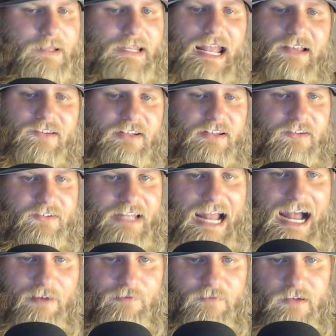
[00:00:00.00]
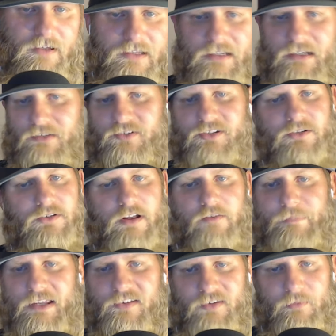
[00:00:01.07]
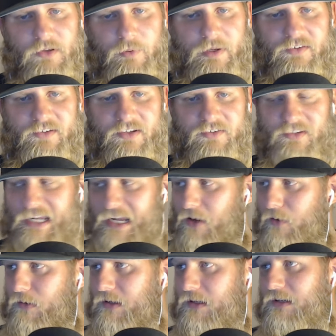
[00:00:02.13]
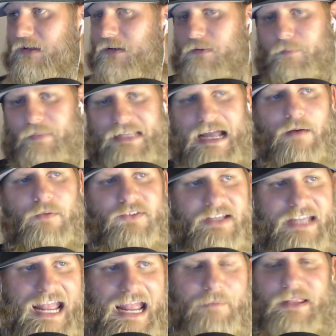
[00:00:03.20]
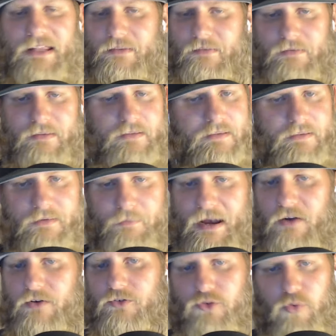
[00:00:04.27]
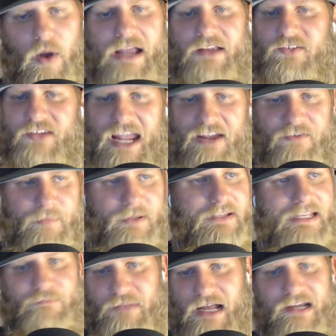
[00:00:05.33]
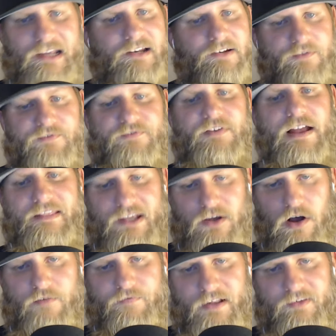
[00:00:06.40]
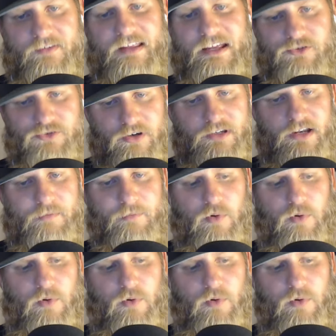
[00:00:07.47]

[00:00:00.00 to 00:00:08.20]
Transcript: to be the ace of the staff. Still love me some Luis Castillo. But that was a game that the Mariners twice gave him a lead. Not going to defend the offense. They should have done